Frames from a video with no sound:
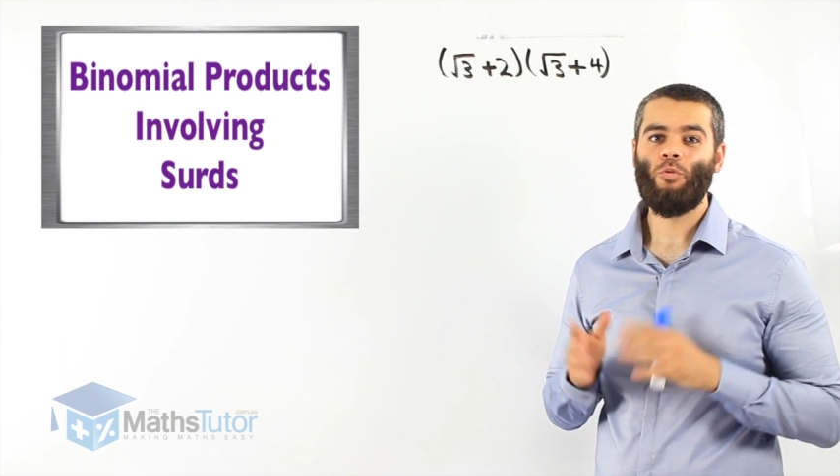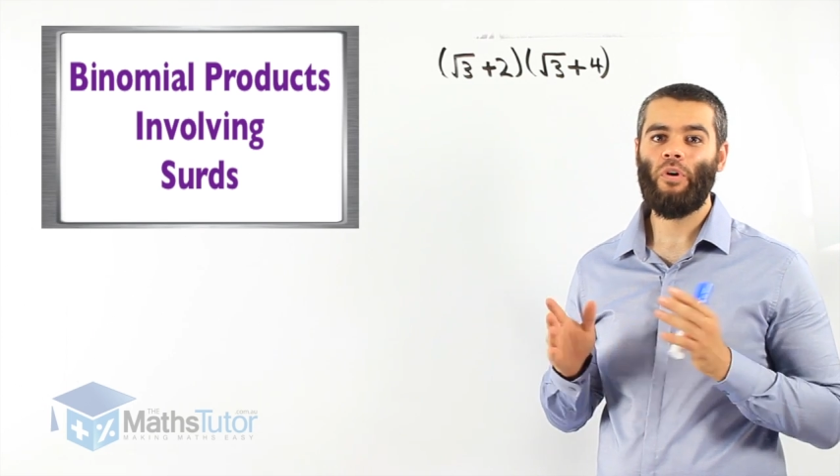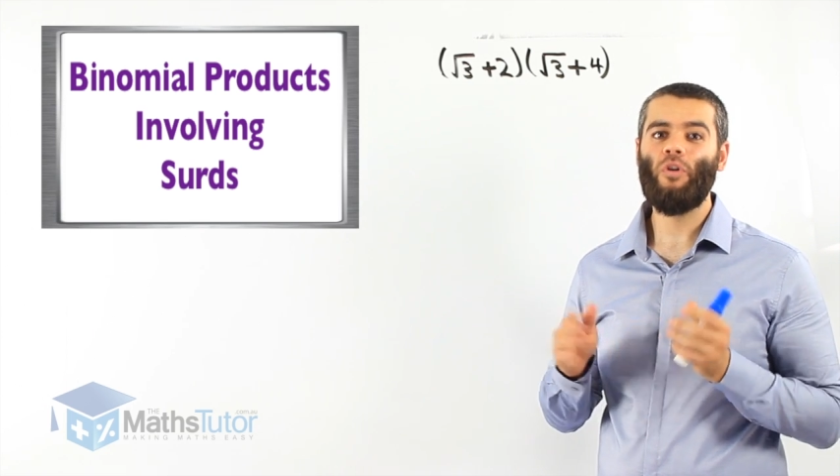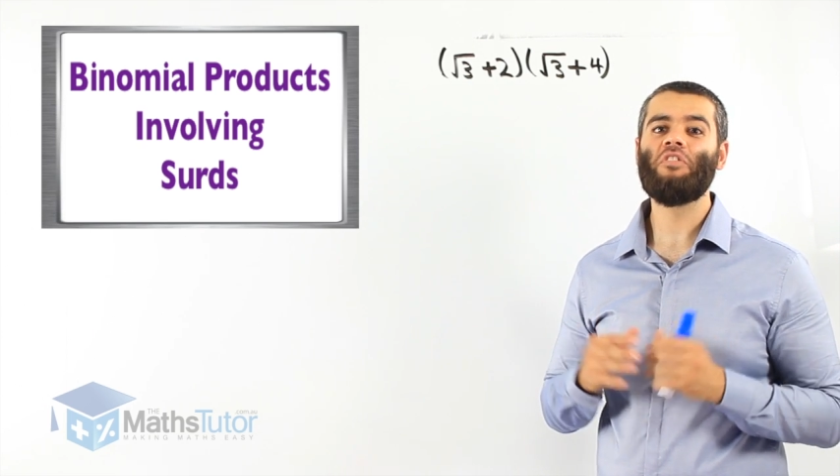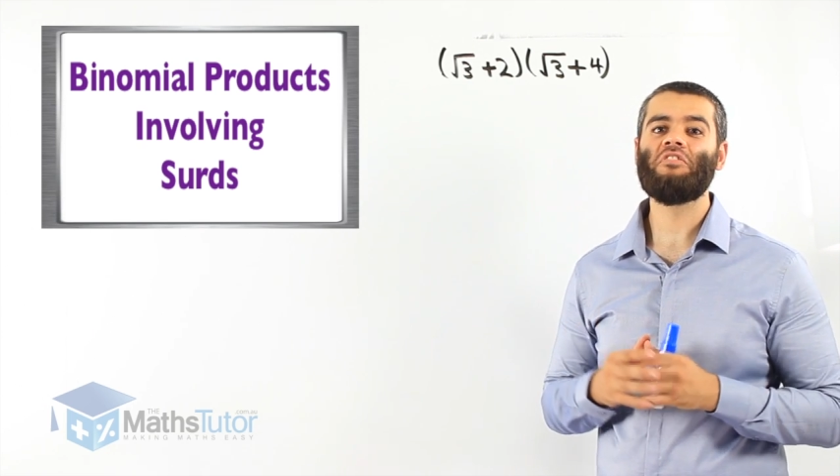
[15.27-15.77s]

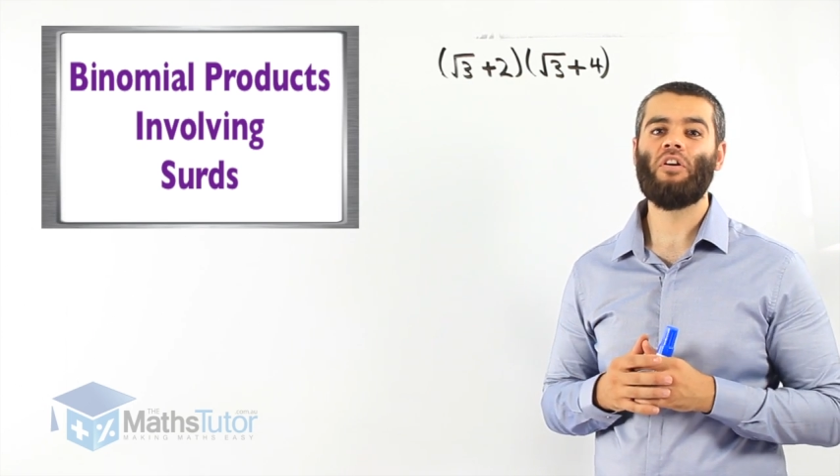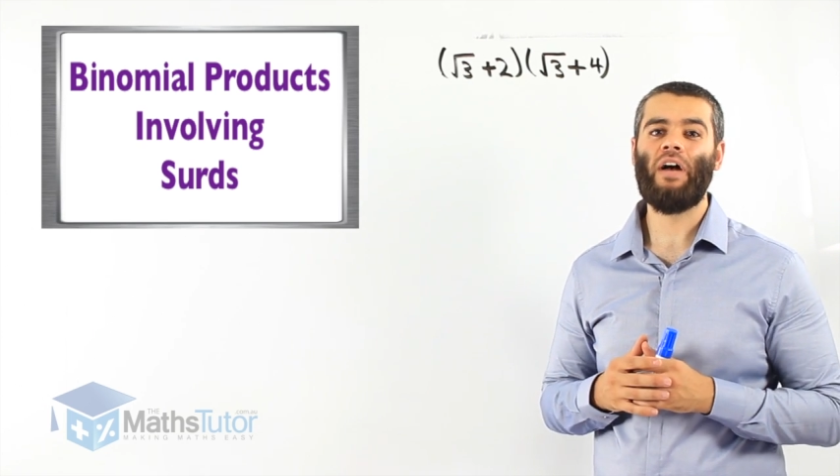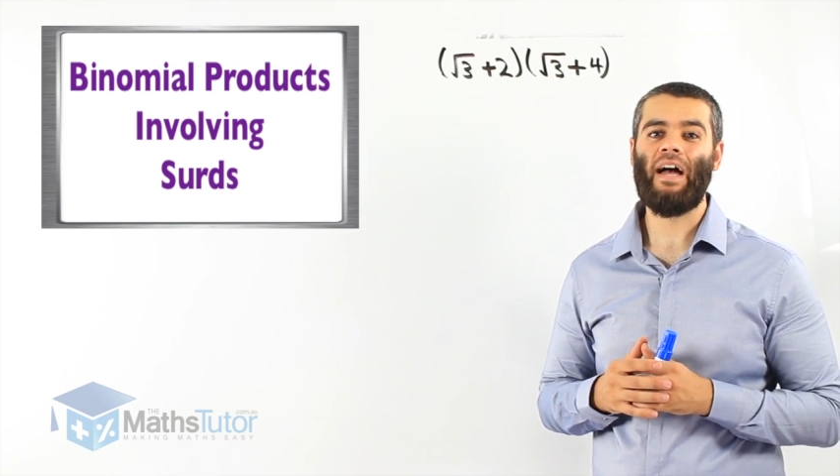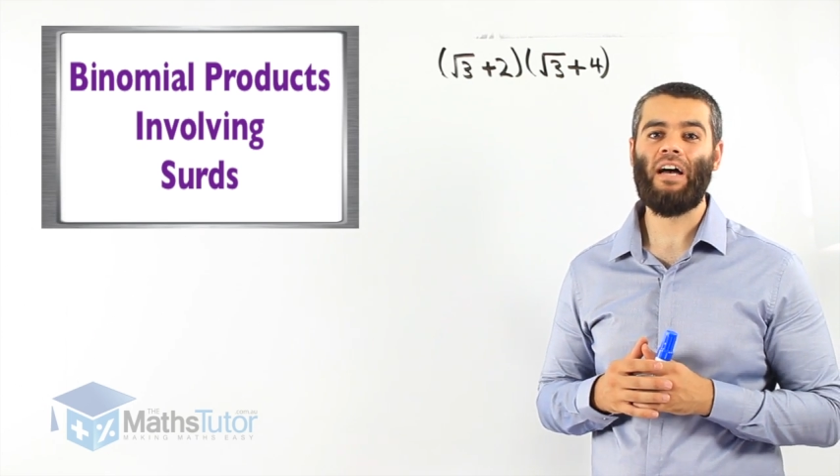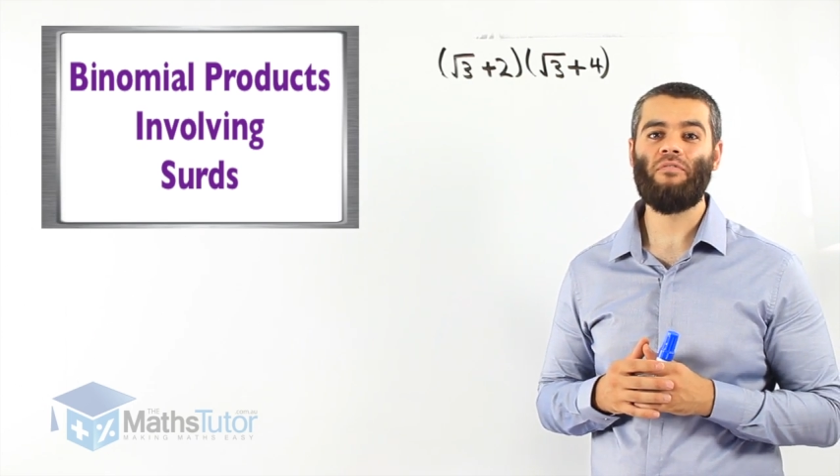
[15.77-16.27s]
we also
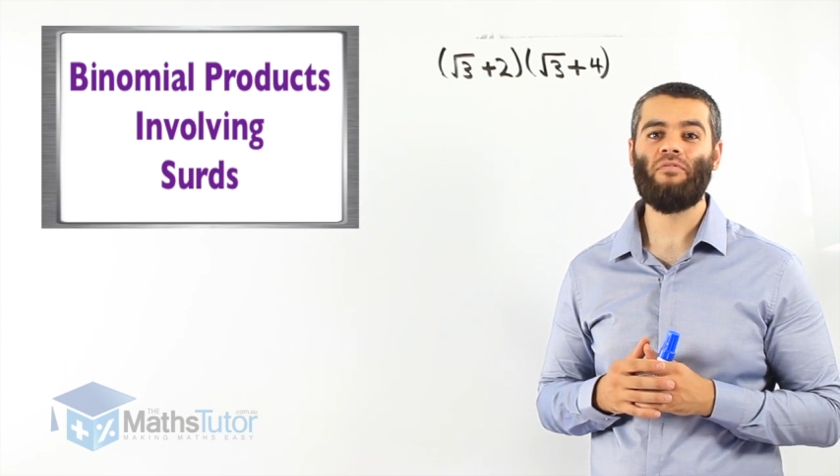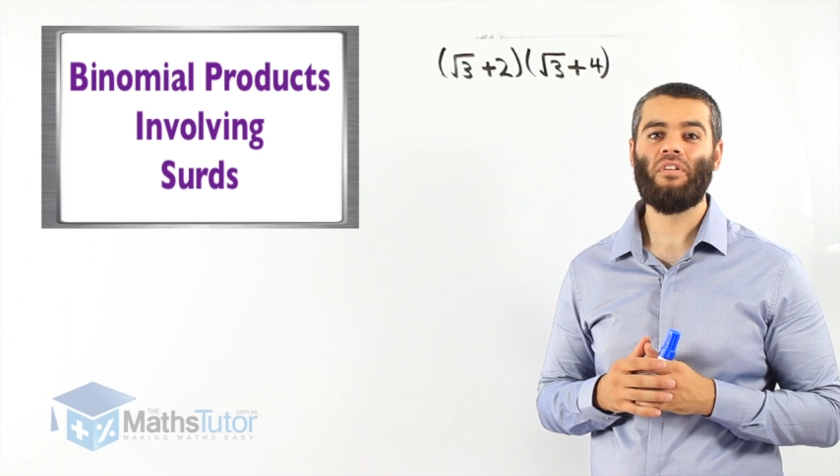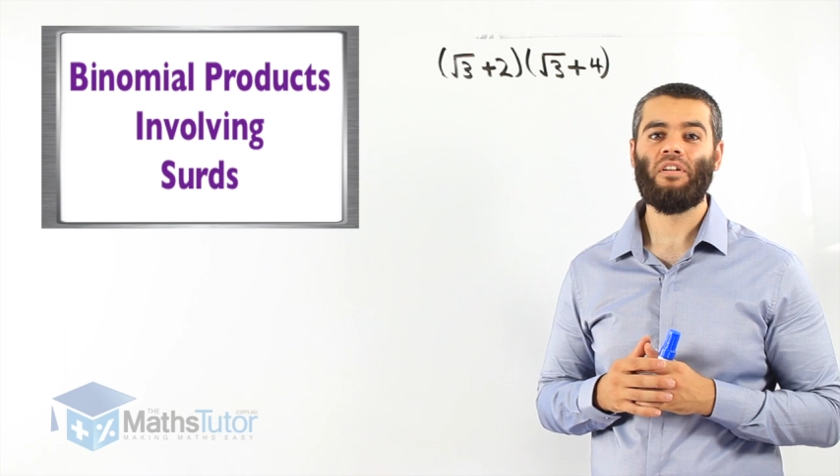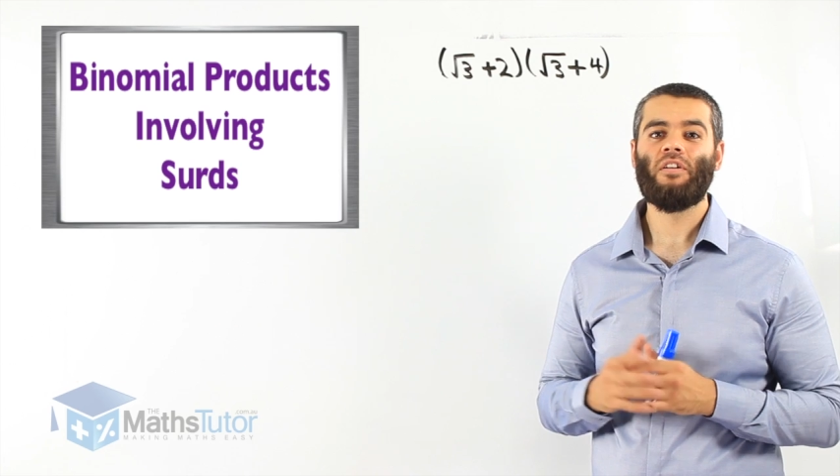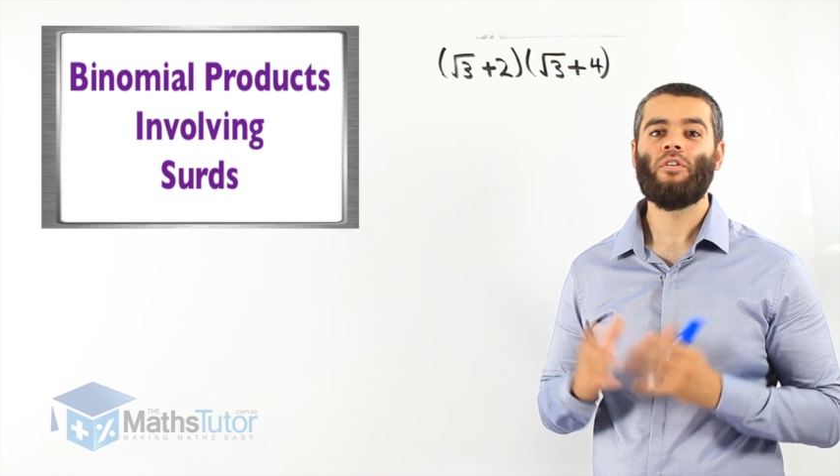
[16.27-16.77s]
have
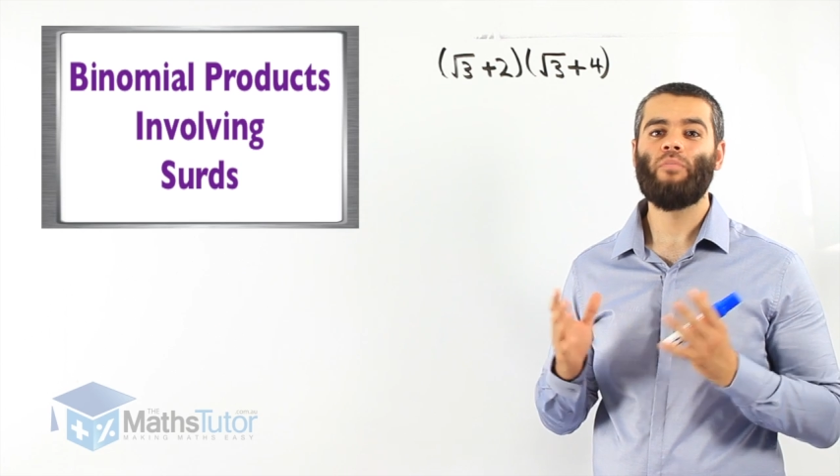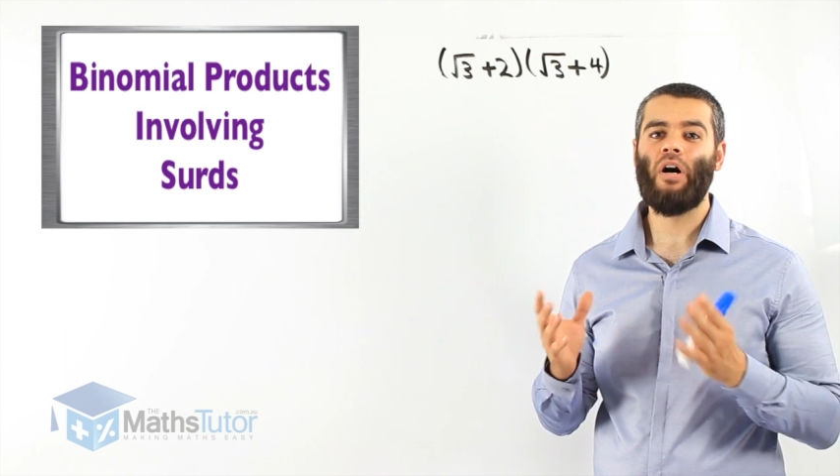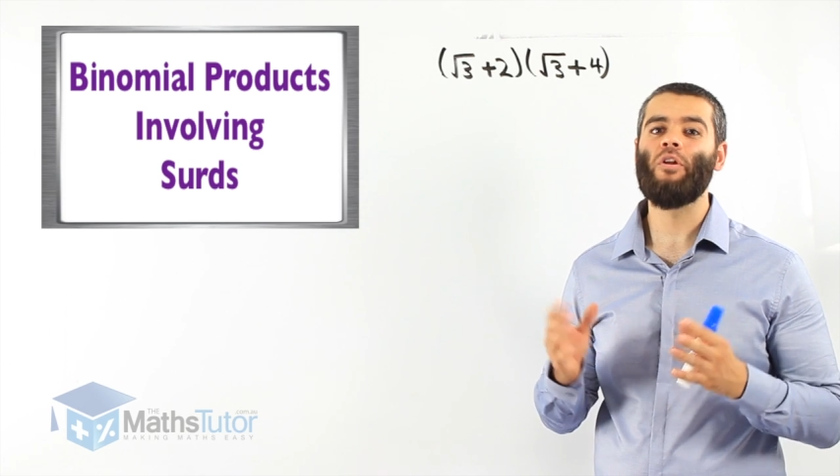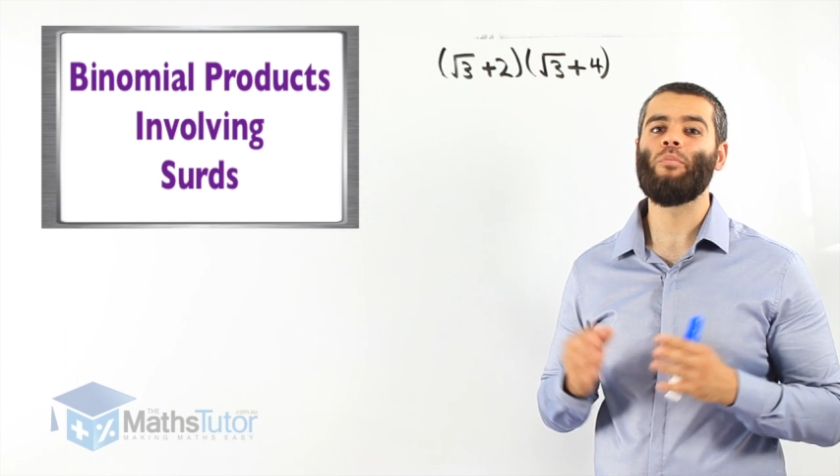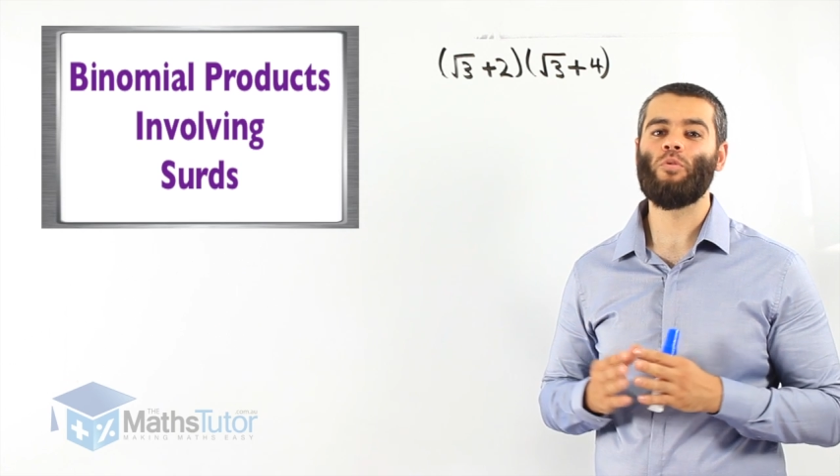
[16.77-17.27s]

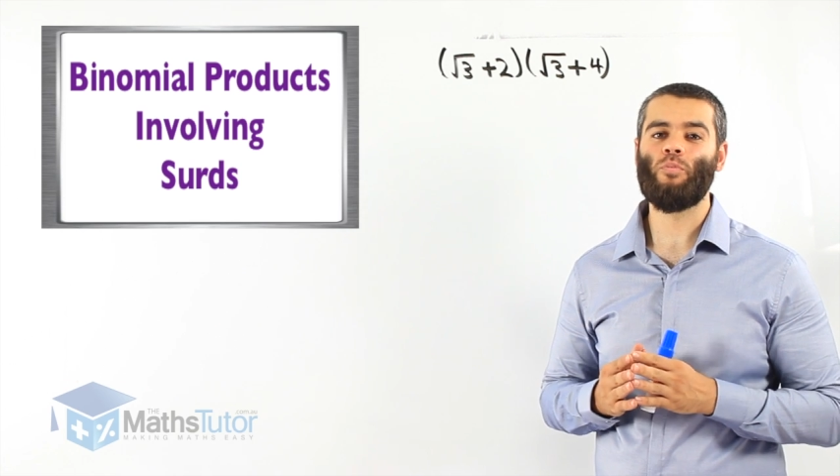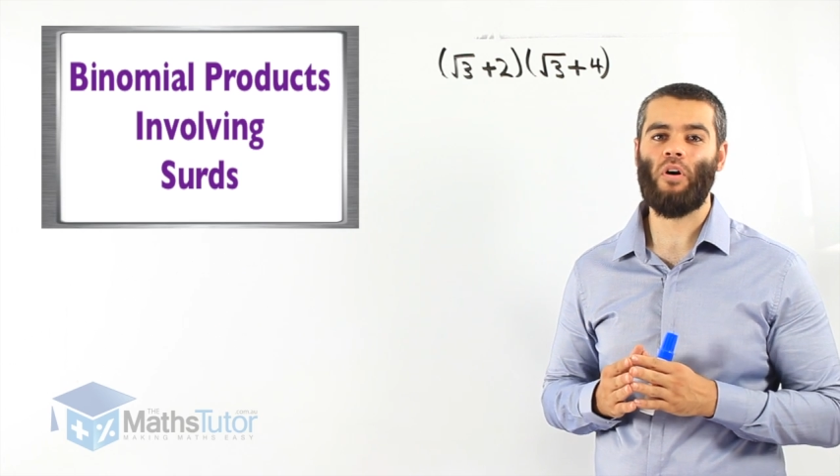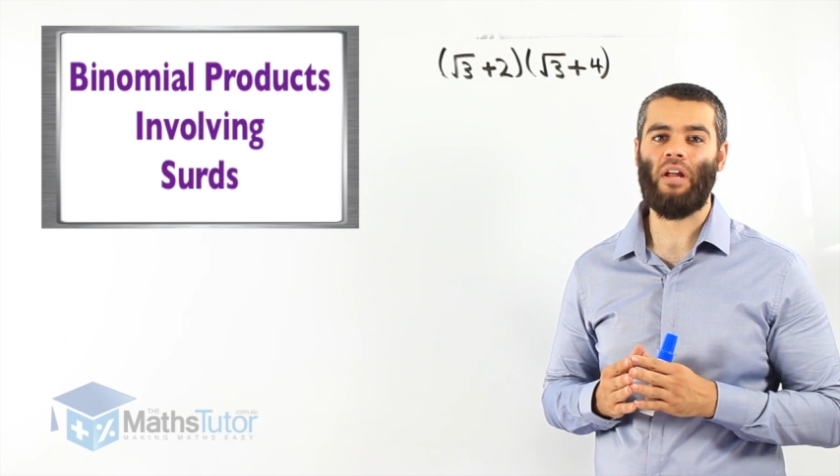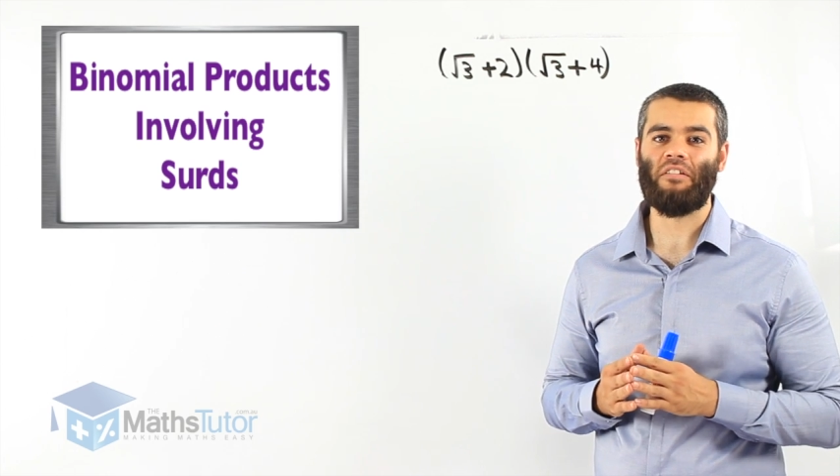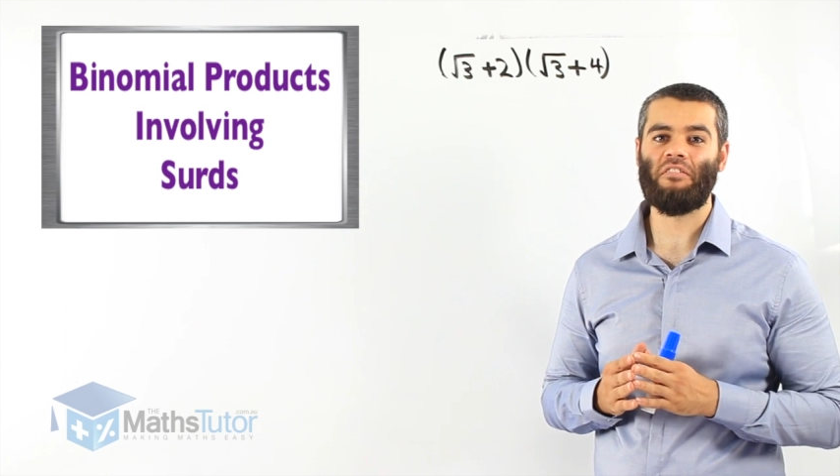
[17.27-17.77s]
binomial
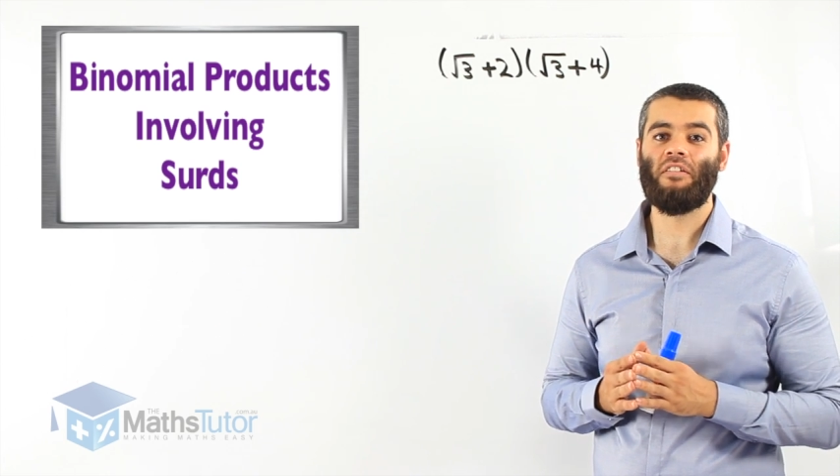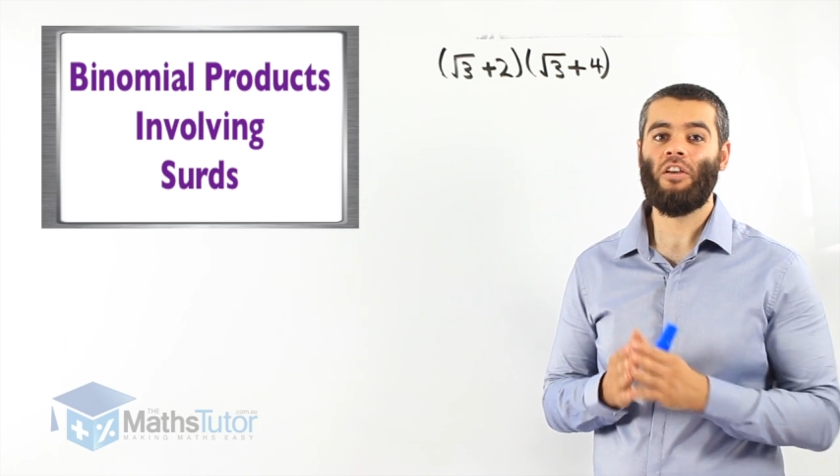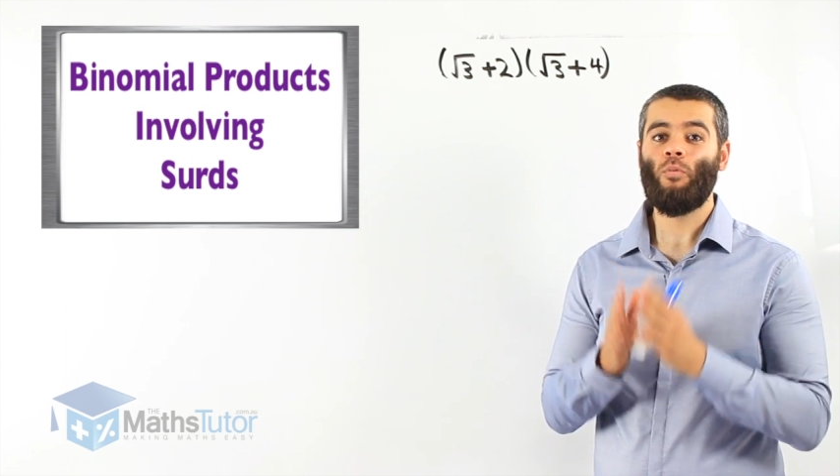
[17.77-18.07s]
products.